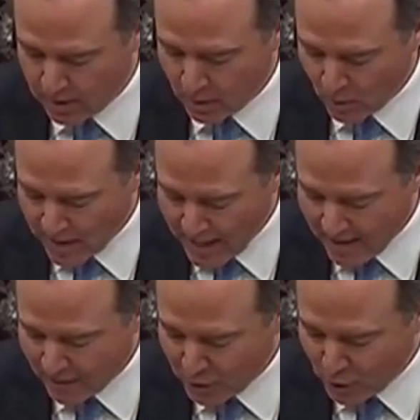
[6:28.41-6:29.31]

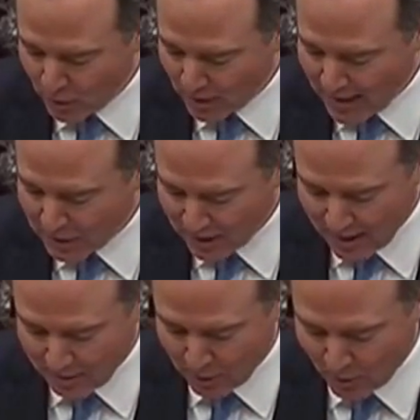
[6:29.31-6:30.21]
Whenever you would like to
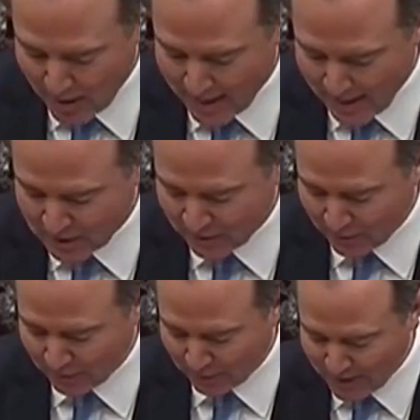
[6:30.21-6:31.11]
come to the White House,
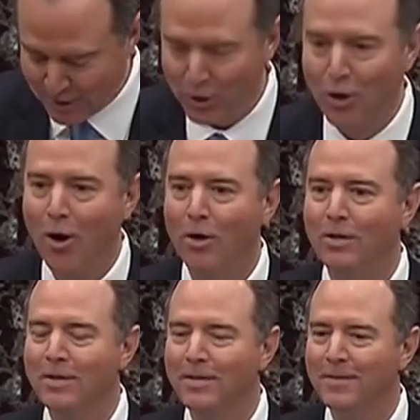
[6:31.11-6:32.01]
feel free to call.